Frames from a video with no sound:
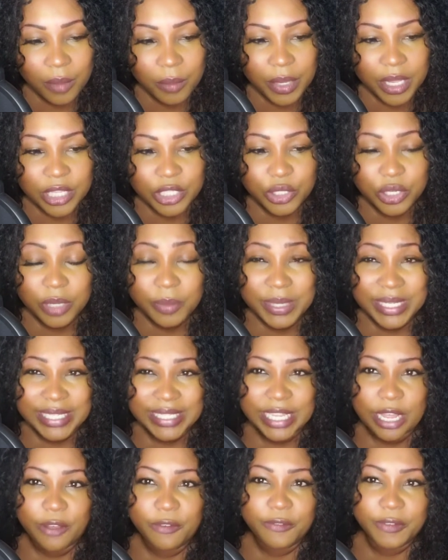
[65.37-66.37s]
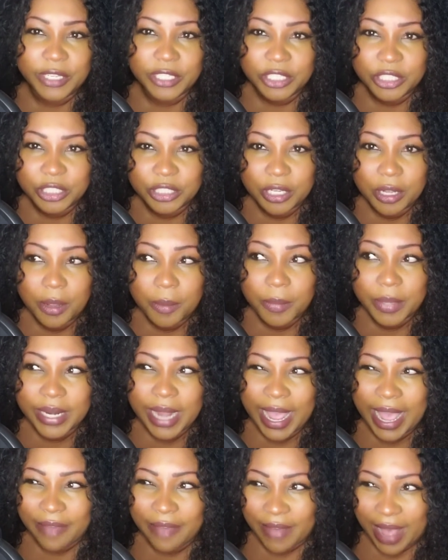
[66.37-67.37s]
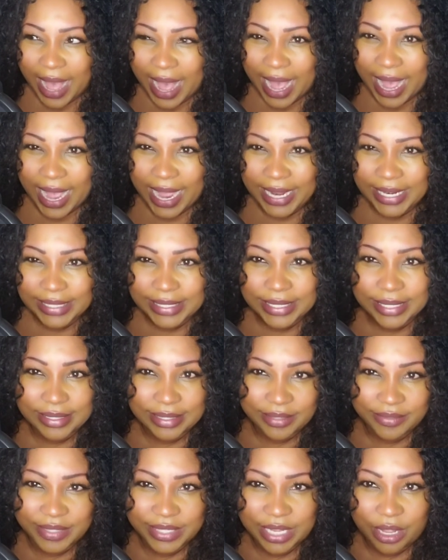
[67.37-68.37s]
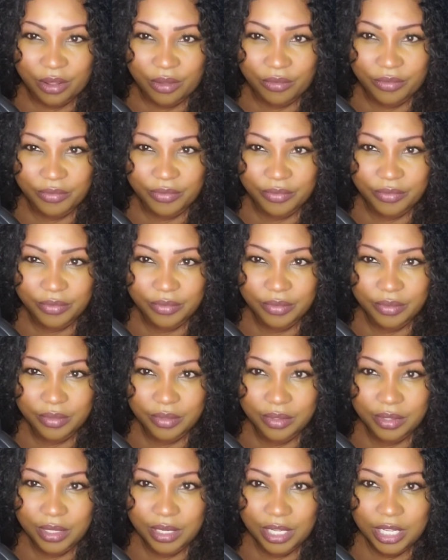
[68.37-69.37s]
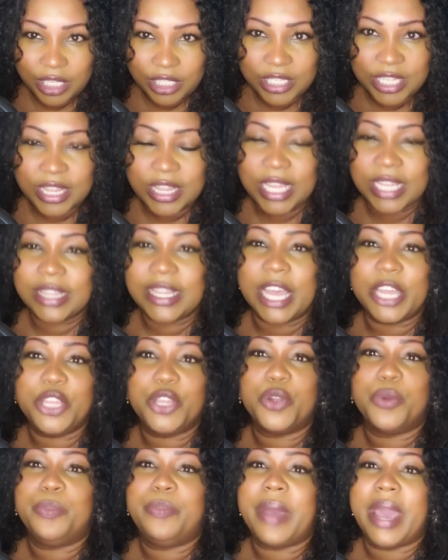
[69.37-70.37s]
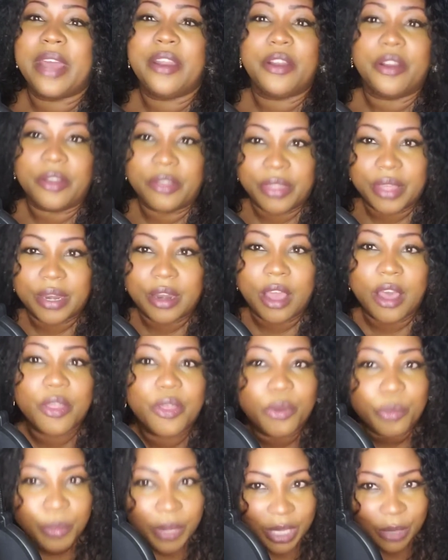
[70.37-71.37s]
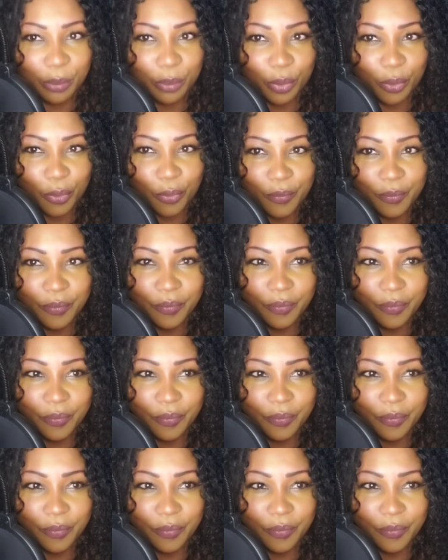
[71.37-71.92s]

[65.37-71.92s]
because you can be selfish but not have a high sense of self to think that you're better than other people.